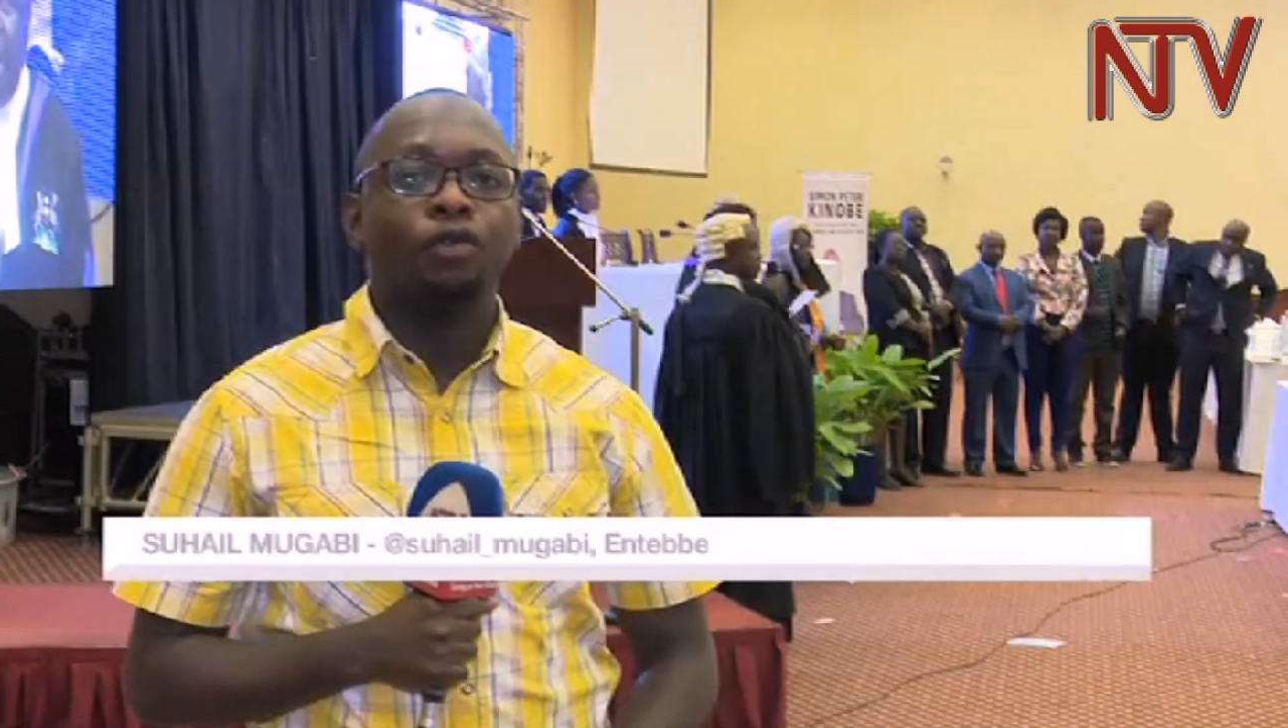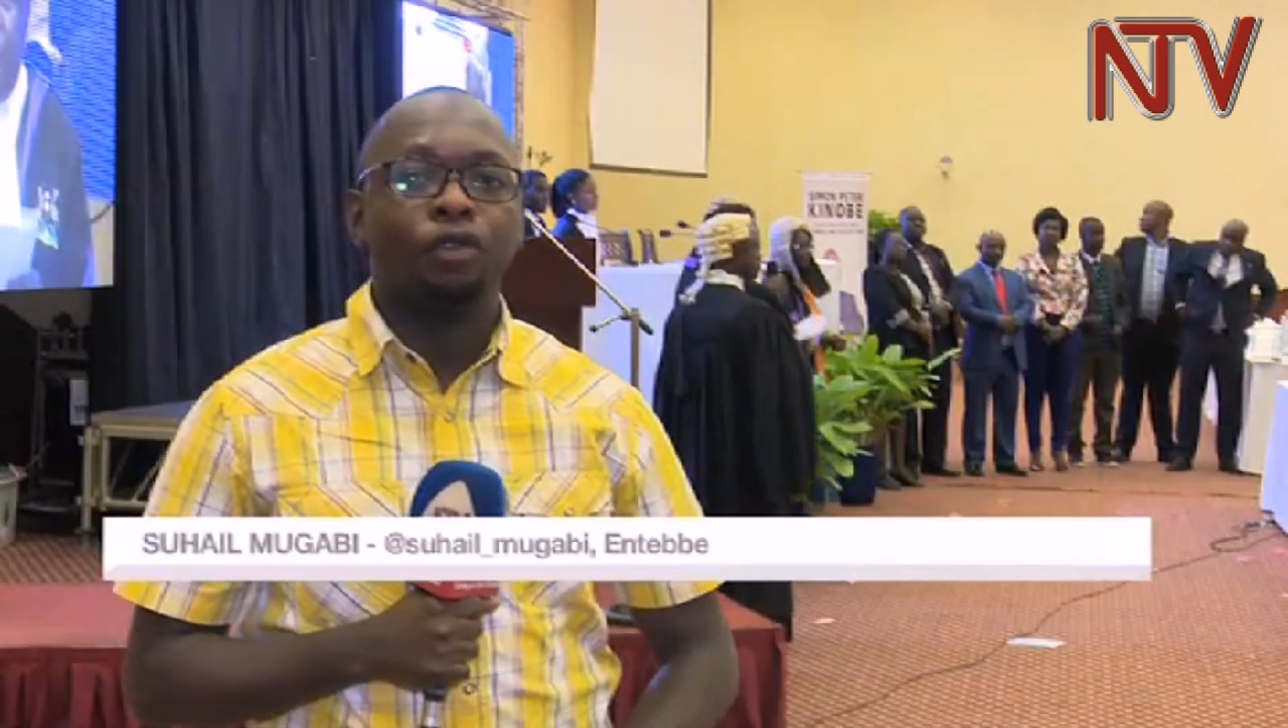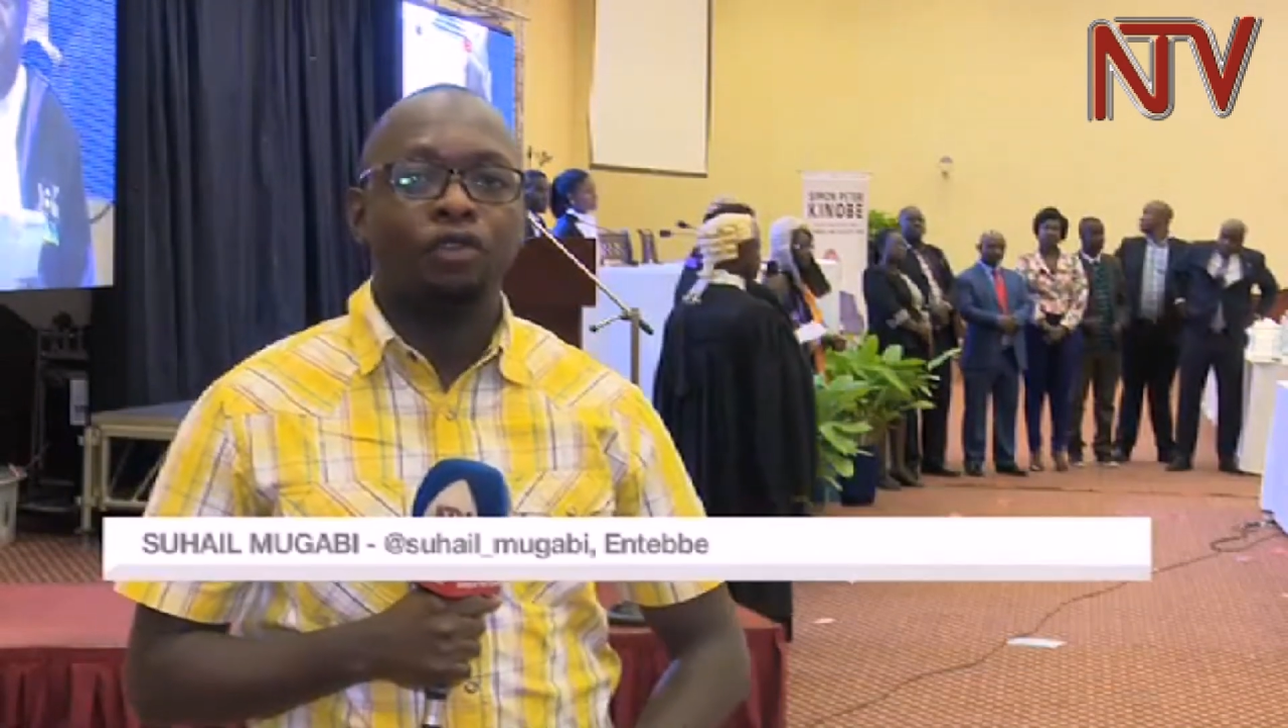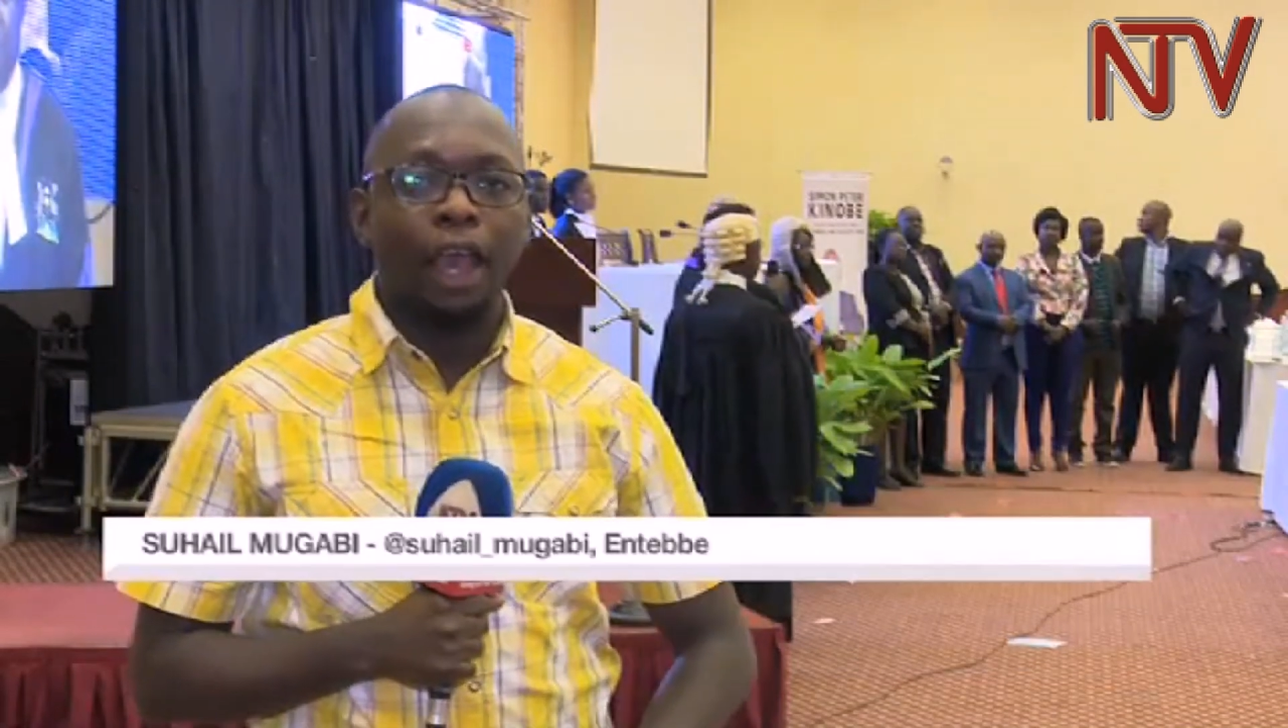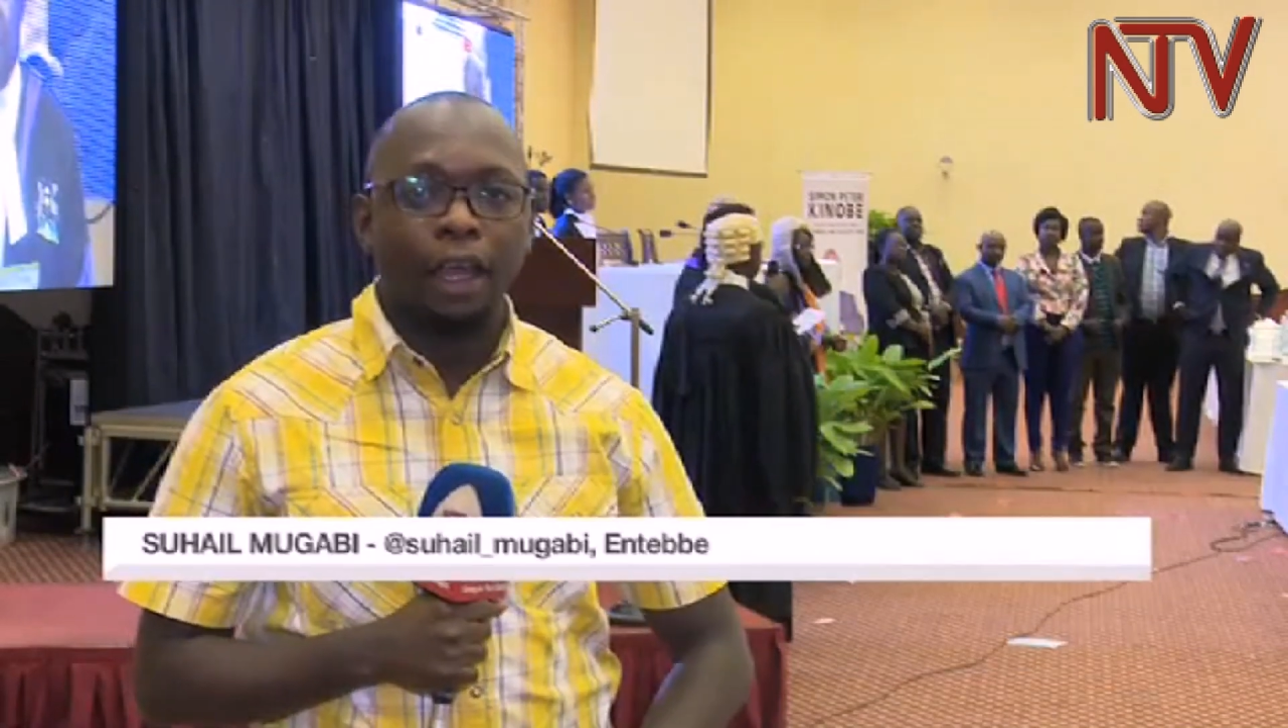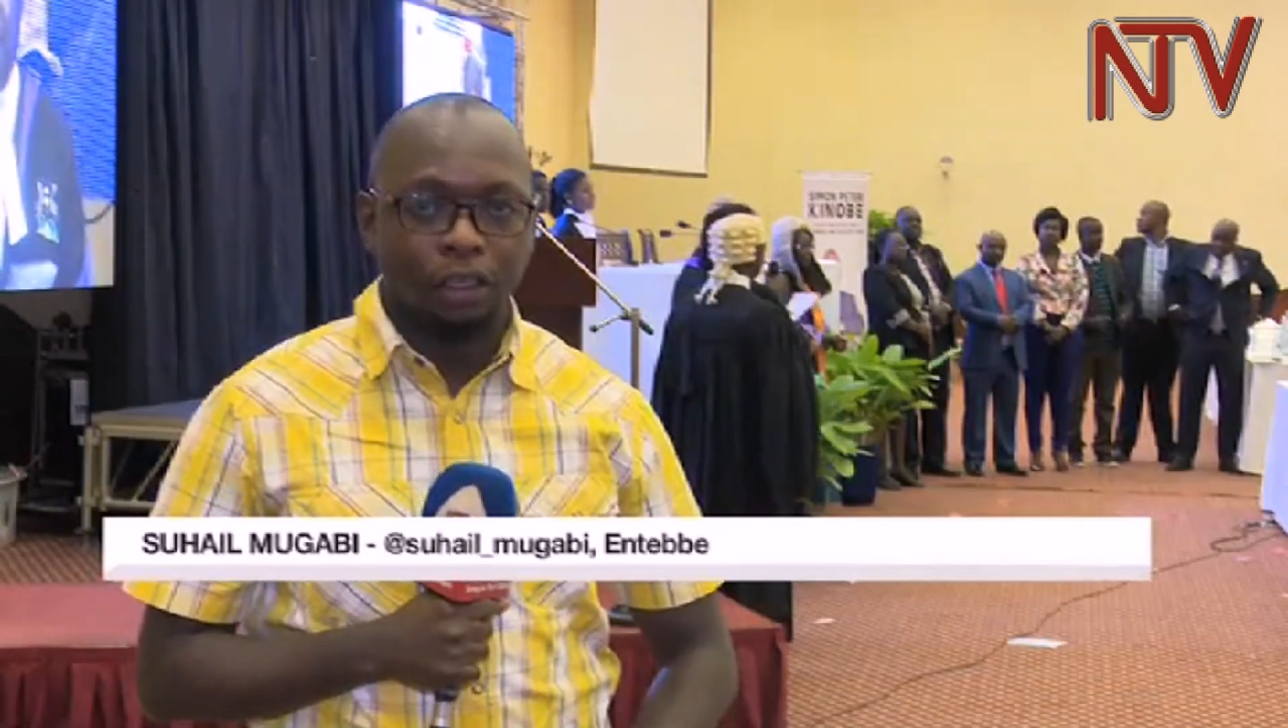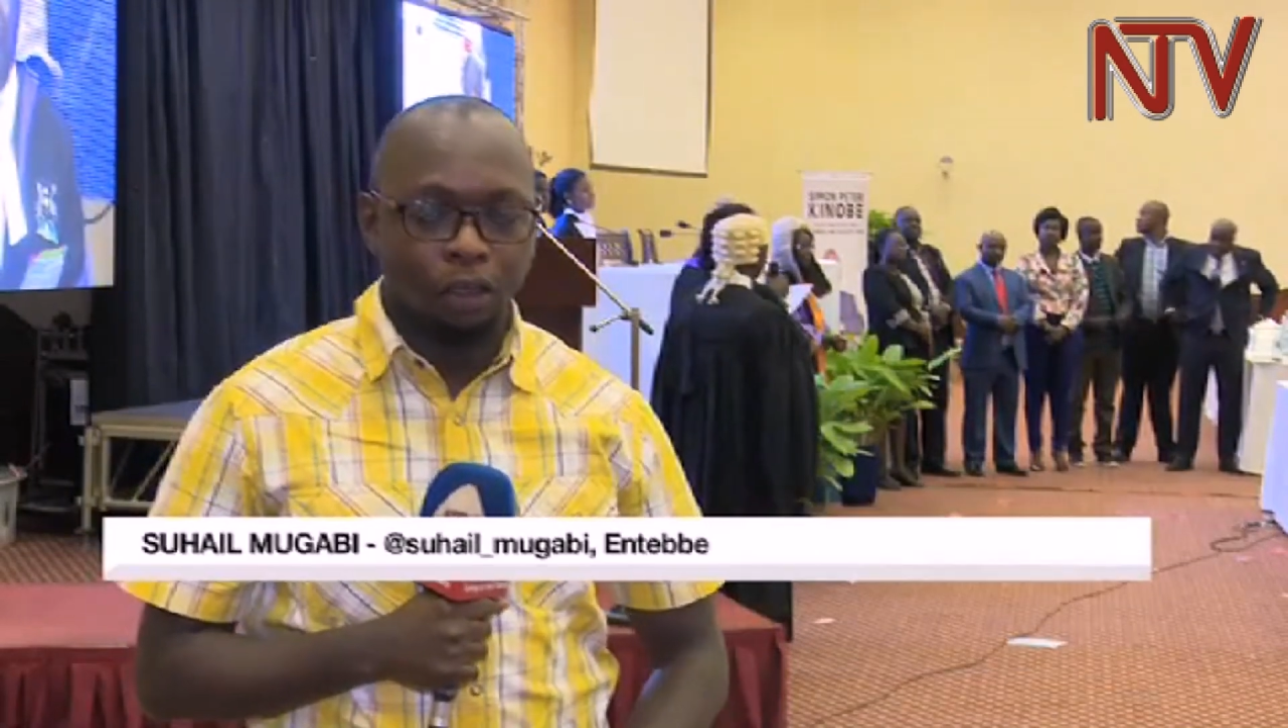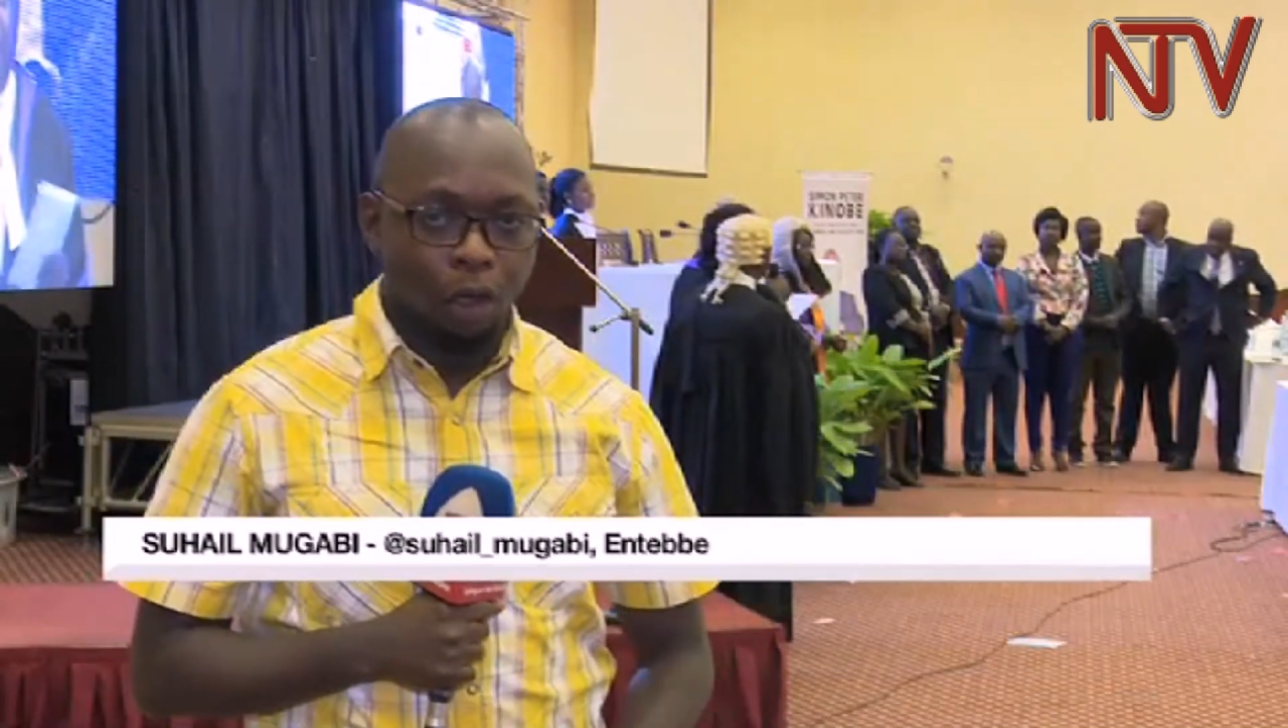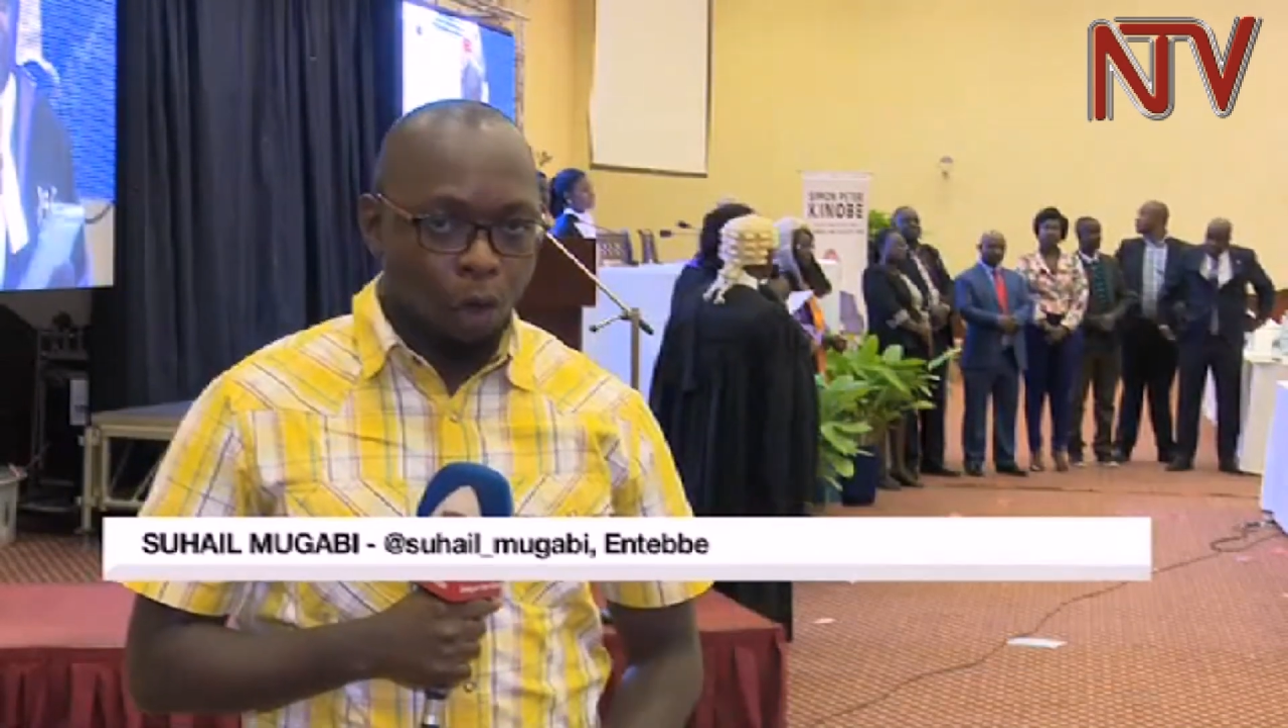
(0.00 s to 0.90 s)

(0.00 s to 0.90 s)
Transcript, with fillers: Society,